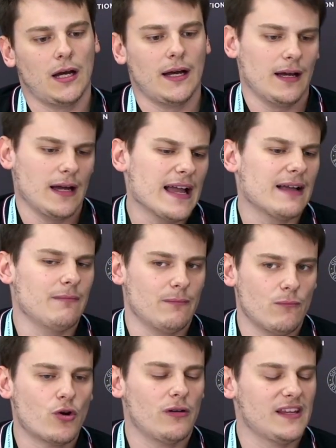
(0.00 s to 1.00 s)
I
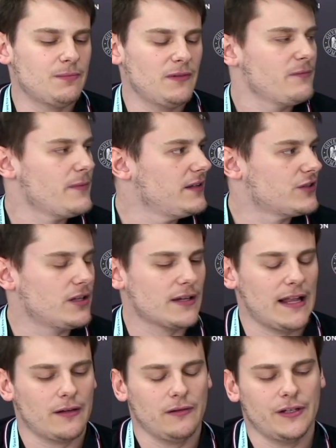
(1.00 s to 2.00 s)
more or less believe my initial
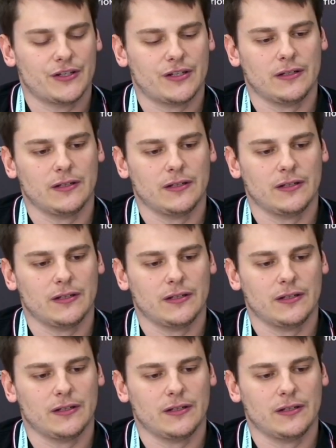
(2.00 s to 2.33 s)
calculation.